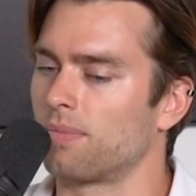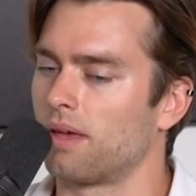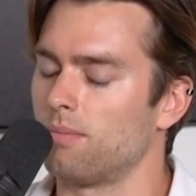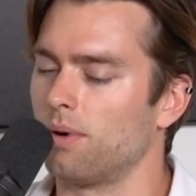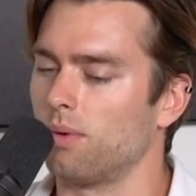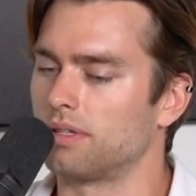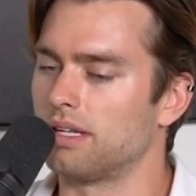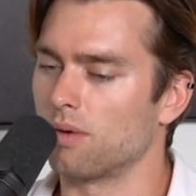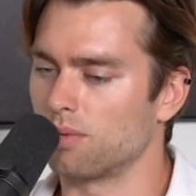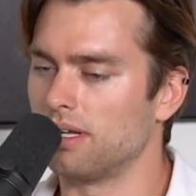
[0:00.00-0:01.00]
But what they
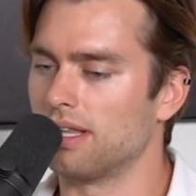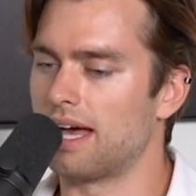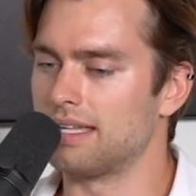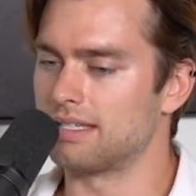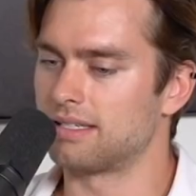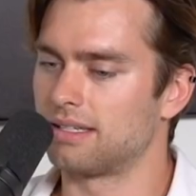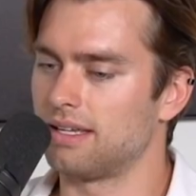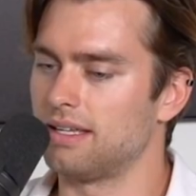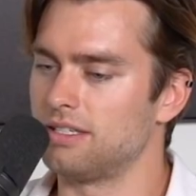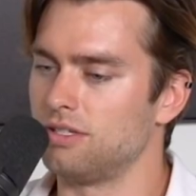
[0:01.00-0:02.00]
don't realize is